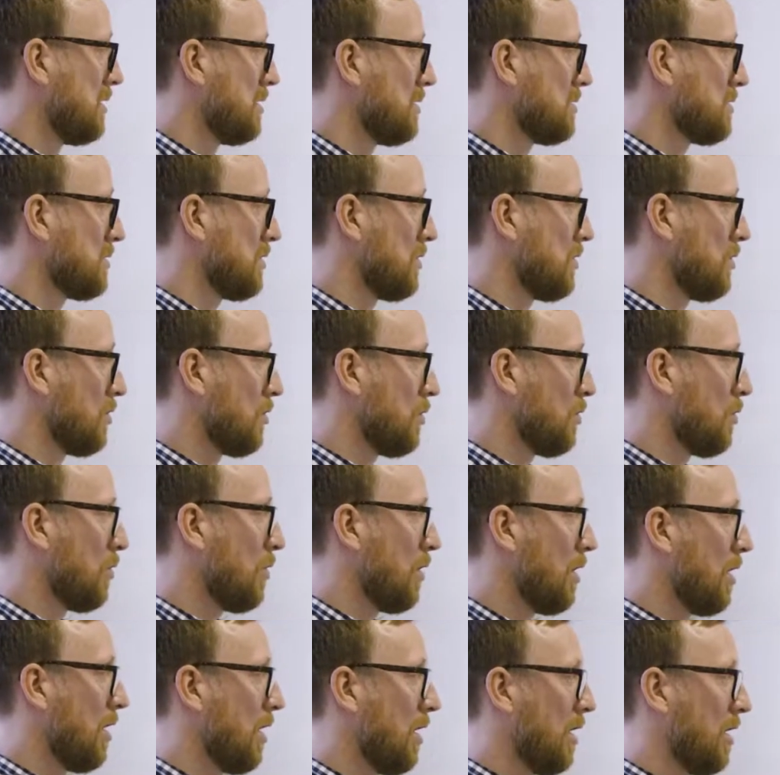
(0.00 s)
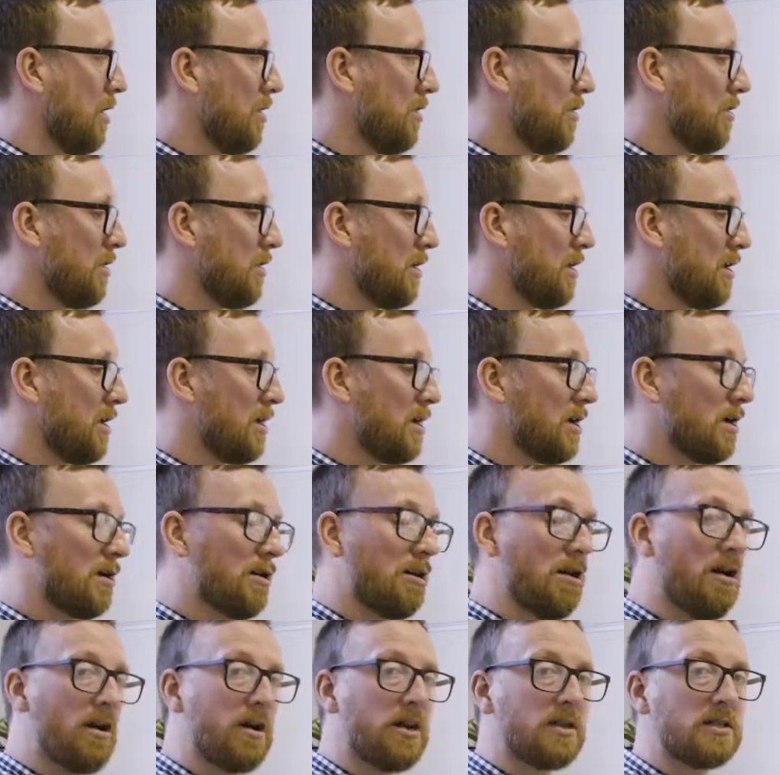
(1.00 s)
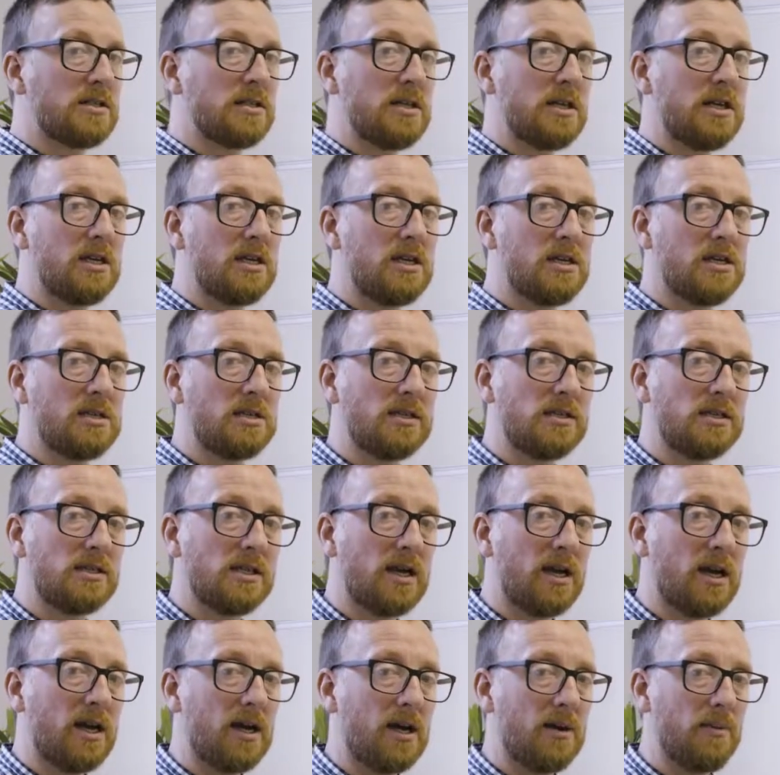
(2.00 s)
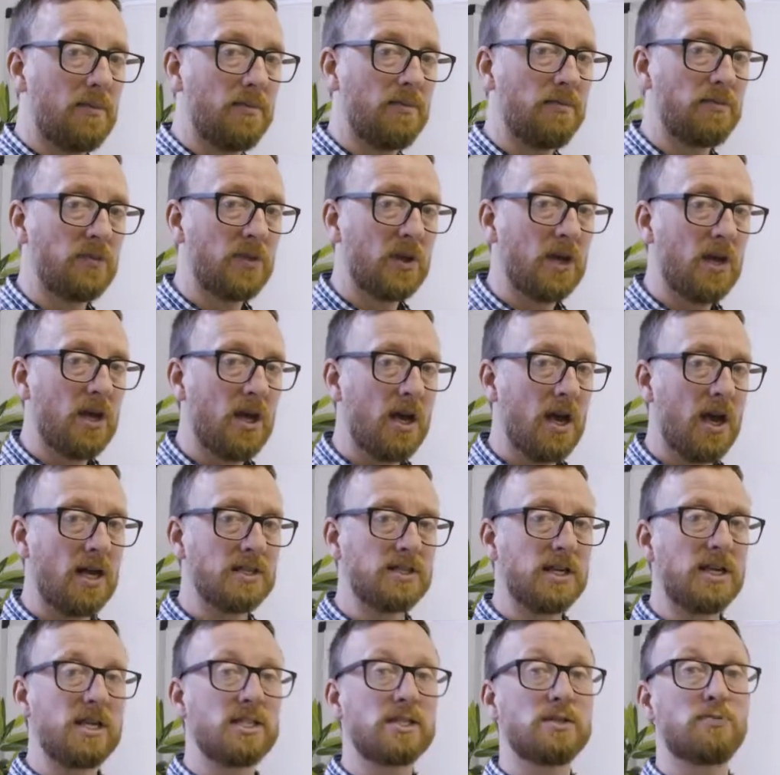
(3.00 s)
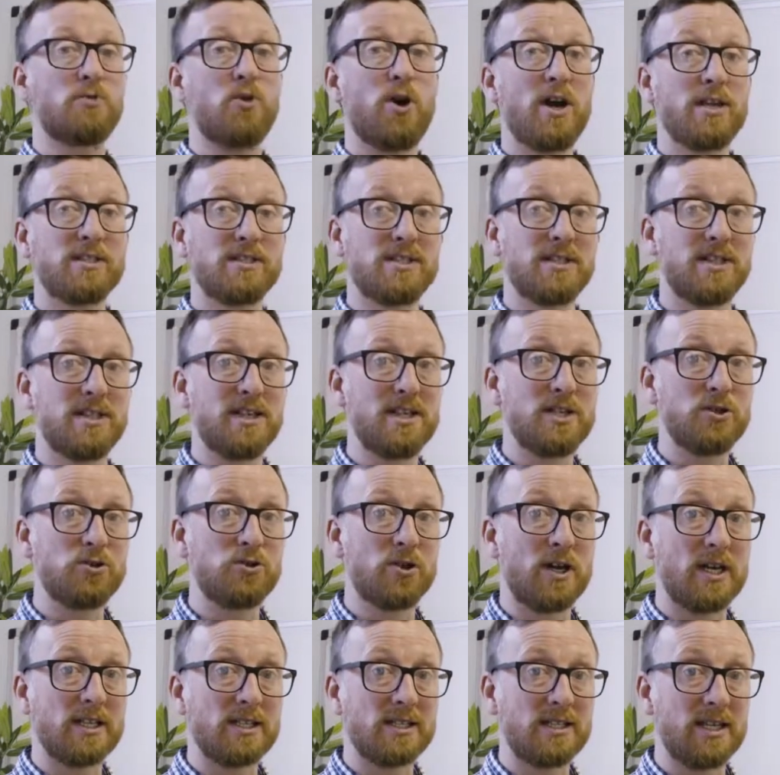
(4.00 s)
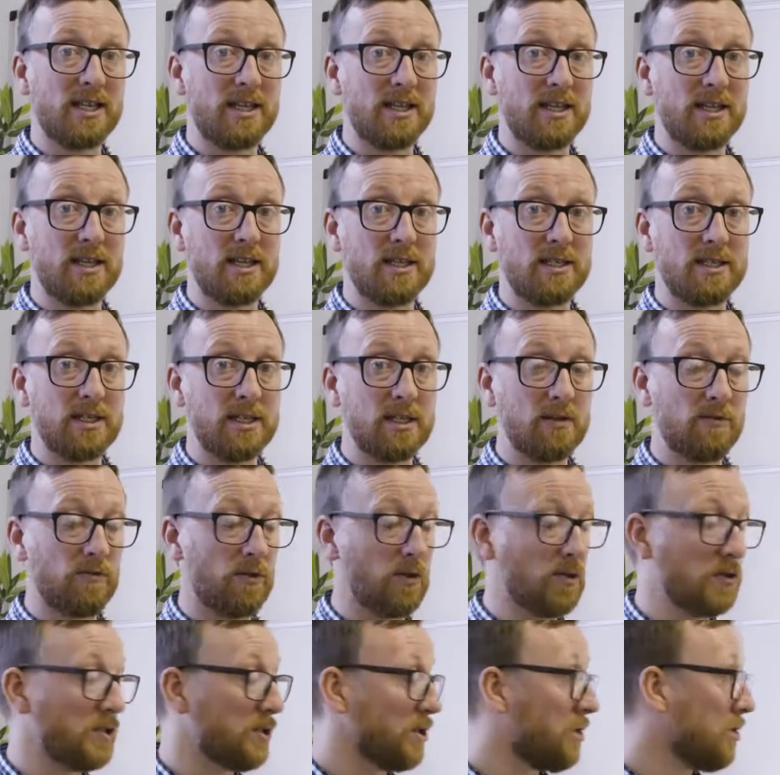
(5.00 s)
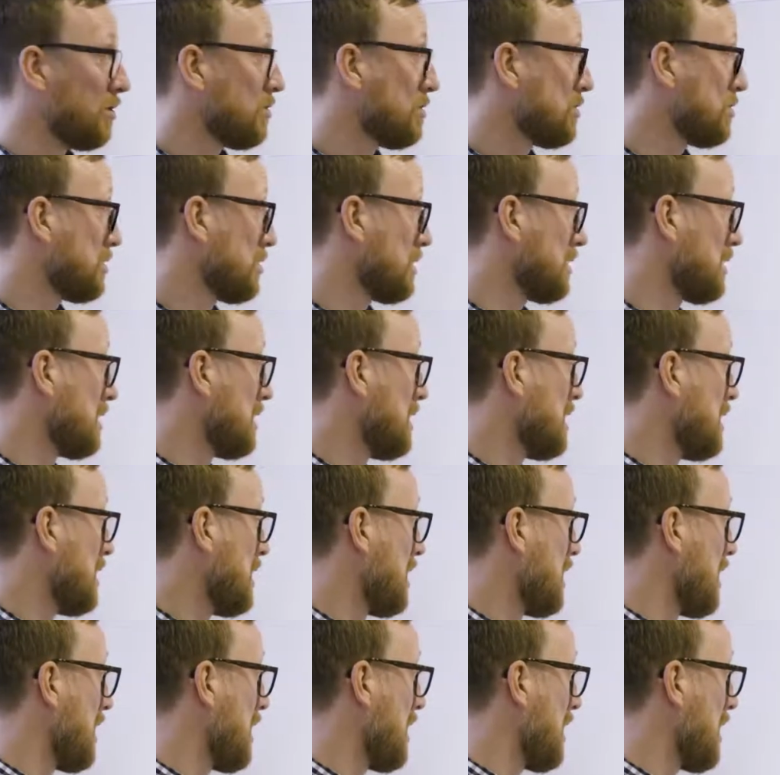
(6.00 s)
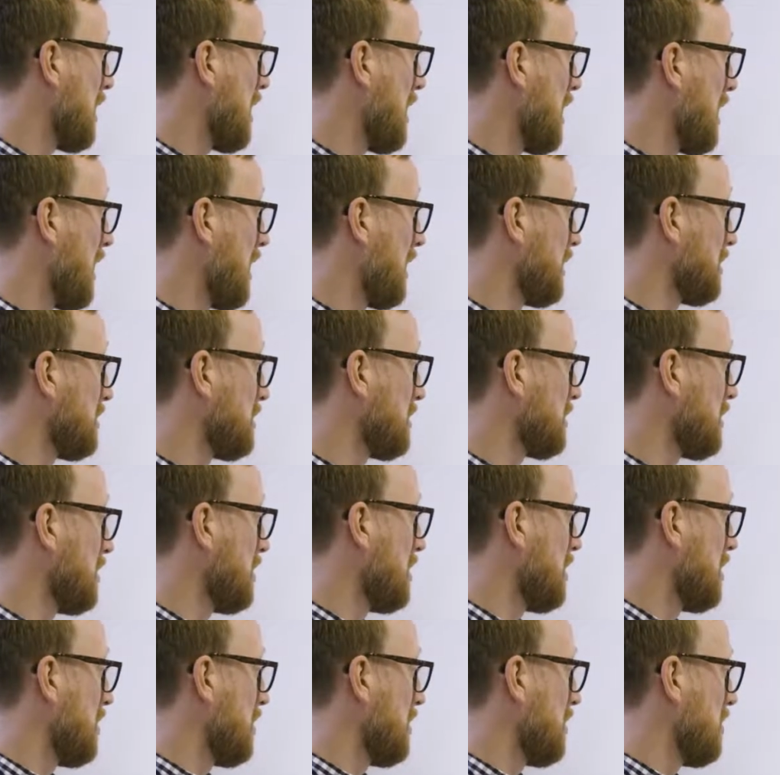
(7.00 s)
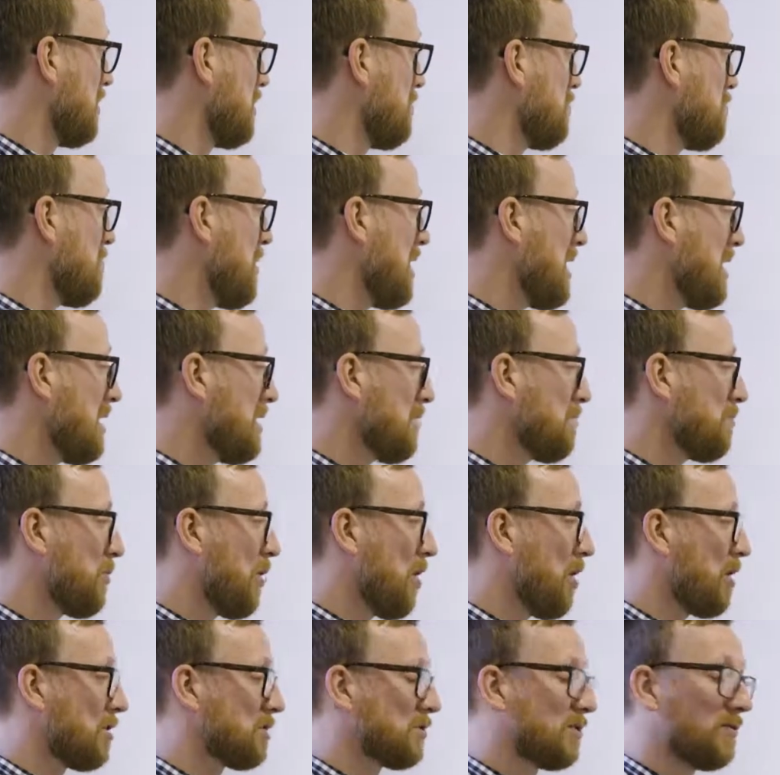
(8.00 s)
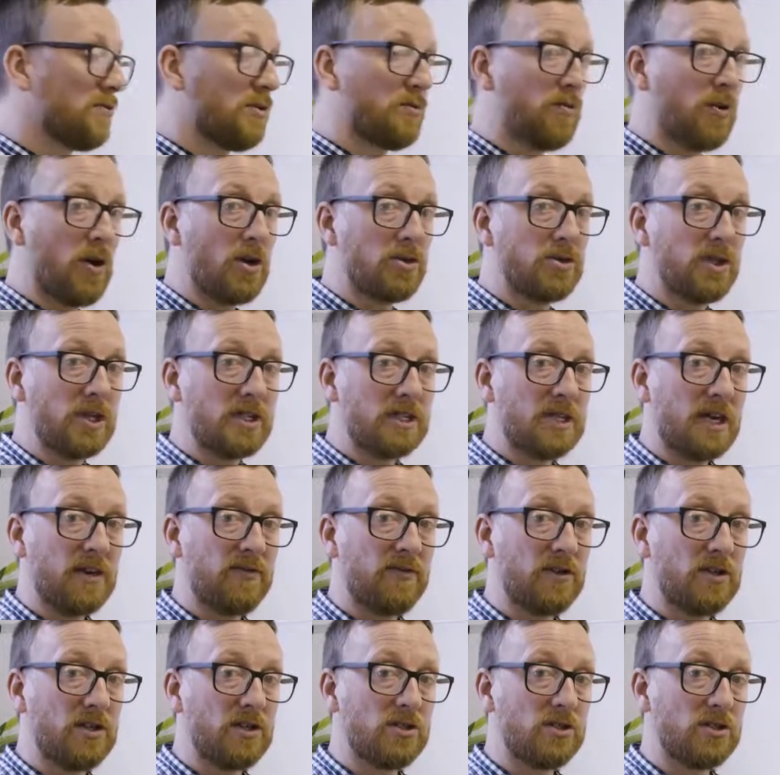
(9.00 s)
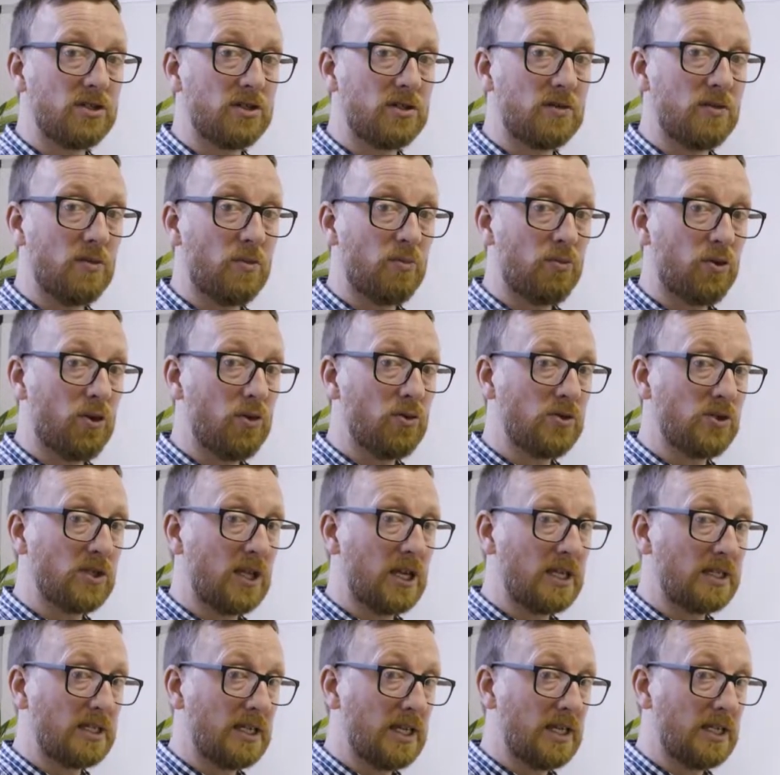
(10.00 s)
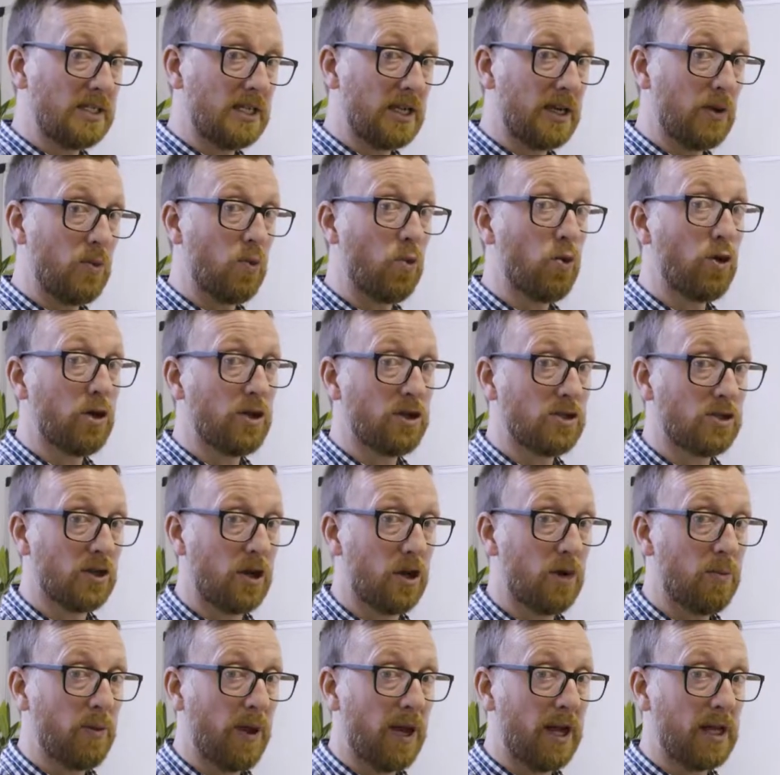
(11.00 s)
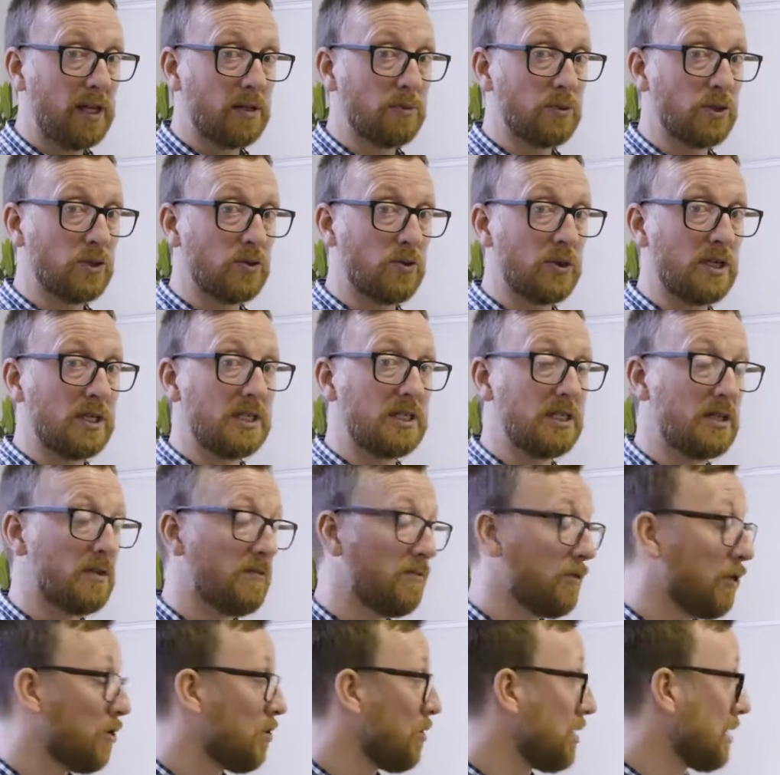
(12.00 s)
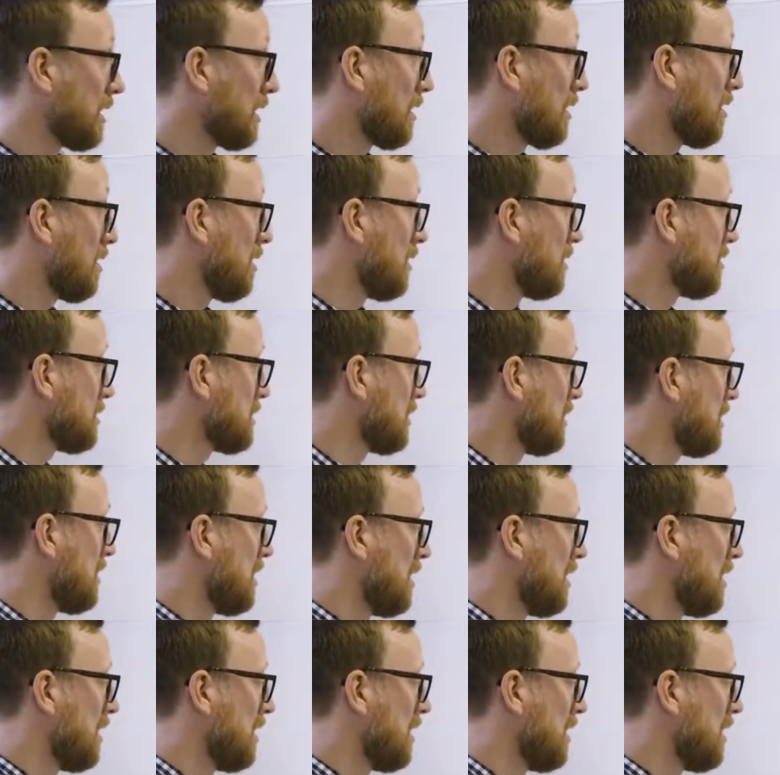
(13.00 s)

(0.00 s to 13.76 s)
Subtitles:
So the client has expressed an interest in the Dealflo solution, and the main part of the project definition process is a workshop held between Dealflo and client